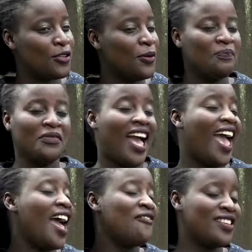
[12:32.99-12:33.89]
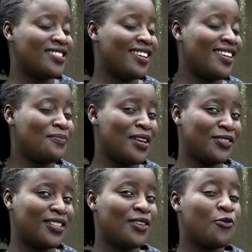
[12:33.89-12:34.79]
going on? So I have a
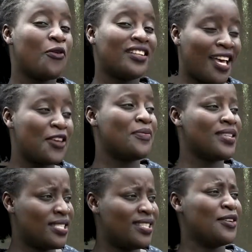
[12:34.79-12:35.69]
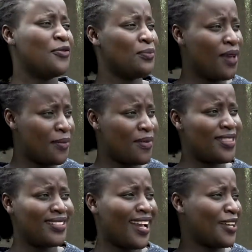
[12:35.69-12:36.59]
saying personally, what are you besting
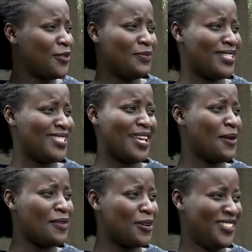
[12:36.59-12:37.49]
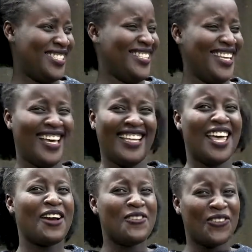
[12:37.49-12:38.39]
with my man that I'm not besting
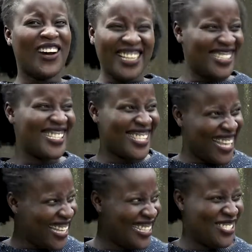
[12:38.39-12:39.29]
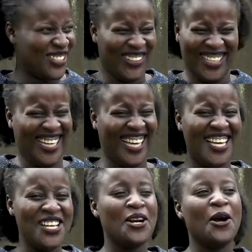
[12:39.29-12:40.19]
about? Like, what is that?
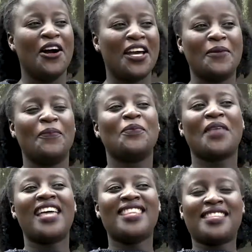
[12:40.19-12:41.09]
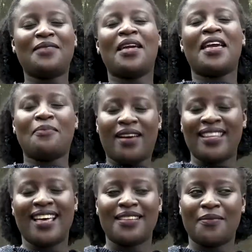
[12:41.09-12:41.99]
So, okay, I
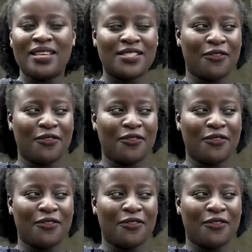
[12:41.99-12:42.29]
understand my man has